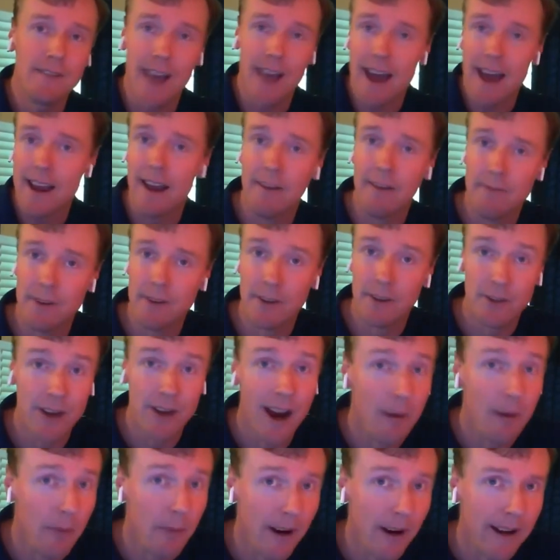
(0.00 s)
does not have their
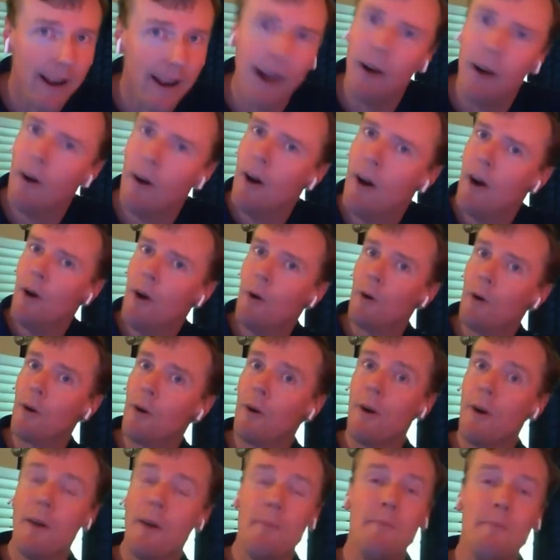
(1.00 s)
job right now,
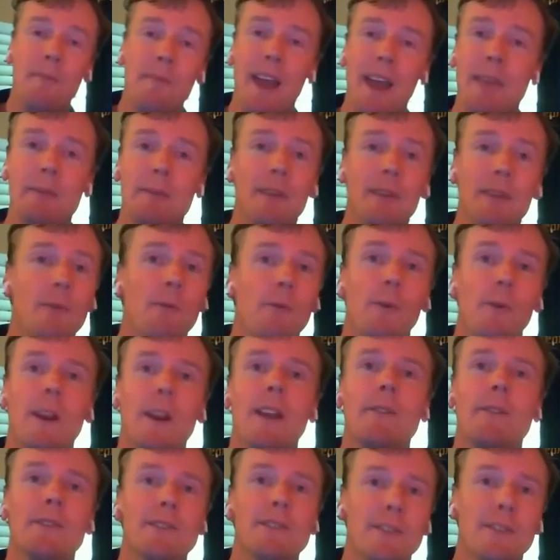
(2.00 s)
or maybe
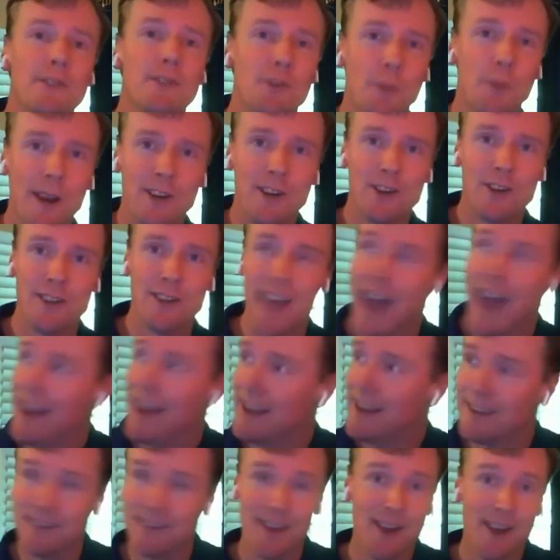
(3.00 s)
whatever situation
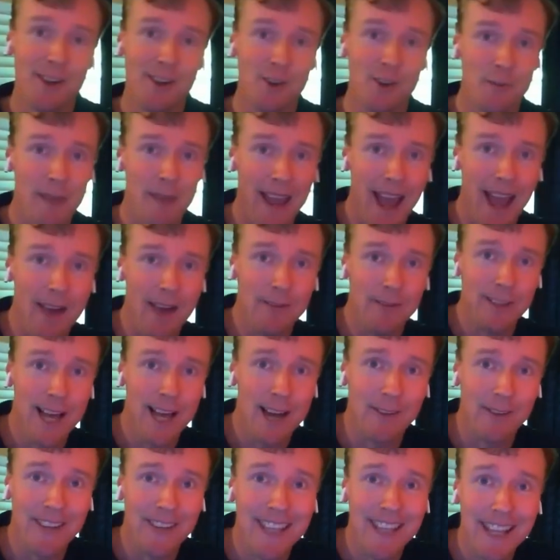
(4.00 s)
that is, you may have
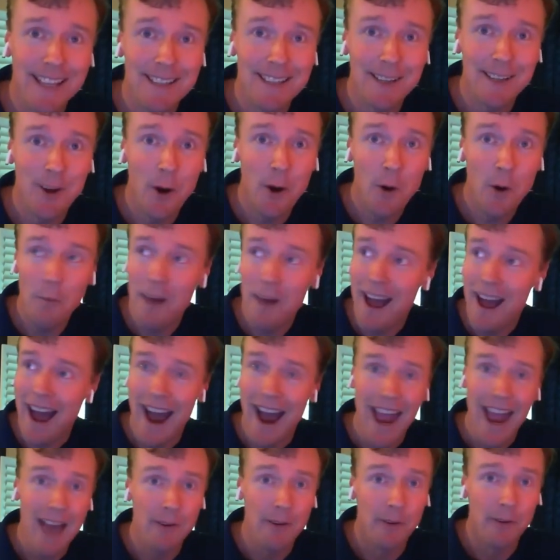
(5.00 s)
a lot of kids at home.
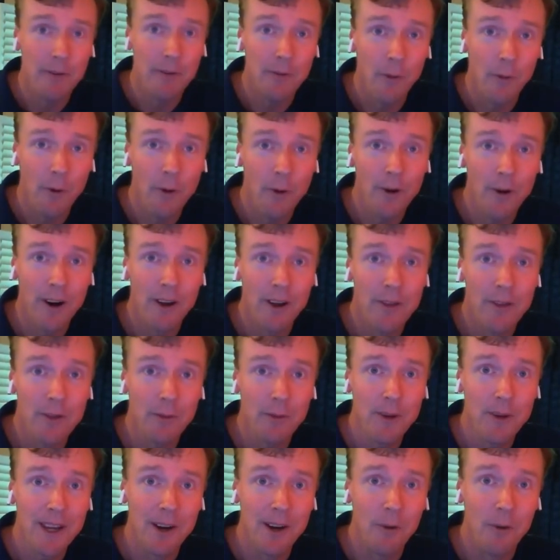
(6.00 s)
I have a 4,
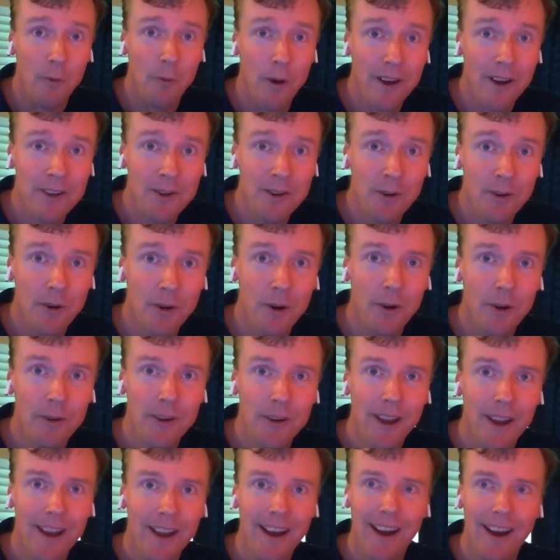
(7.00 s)
a 3, and a
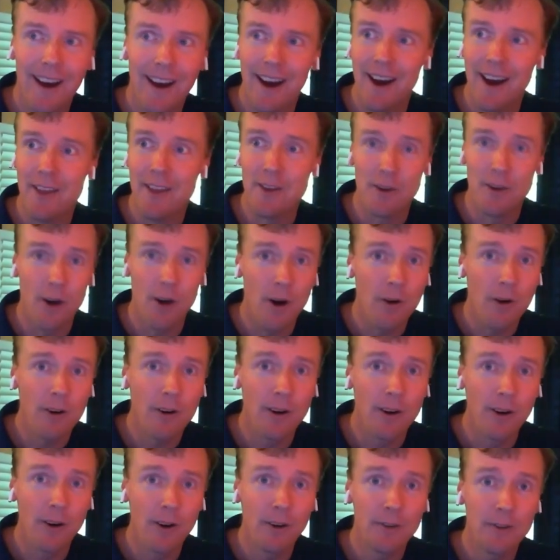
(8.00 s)
1-year-old. They're
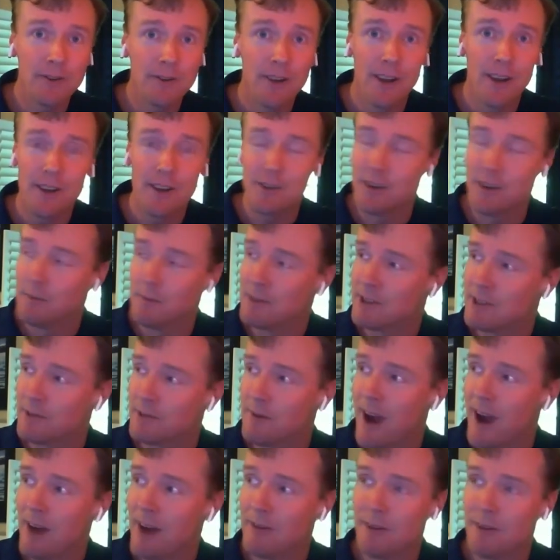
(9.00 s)
all girls, so I'm
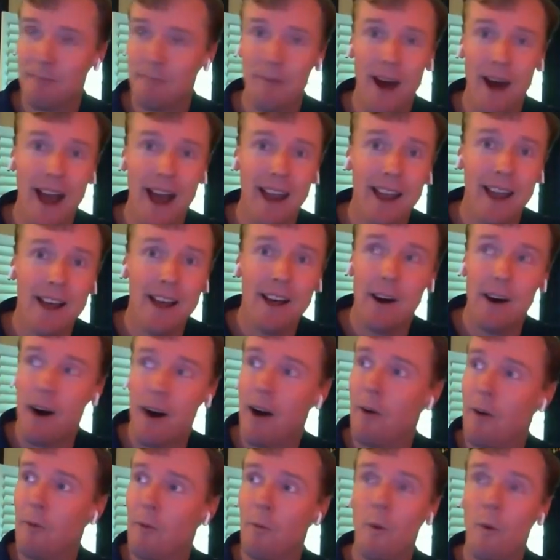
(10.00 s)
surrounded by
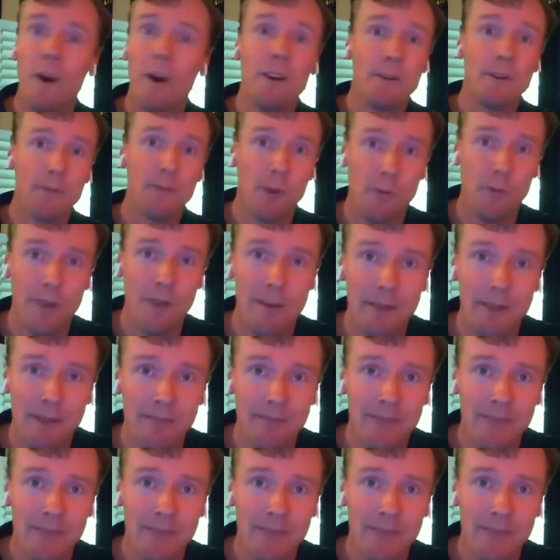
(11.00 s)
wonderful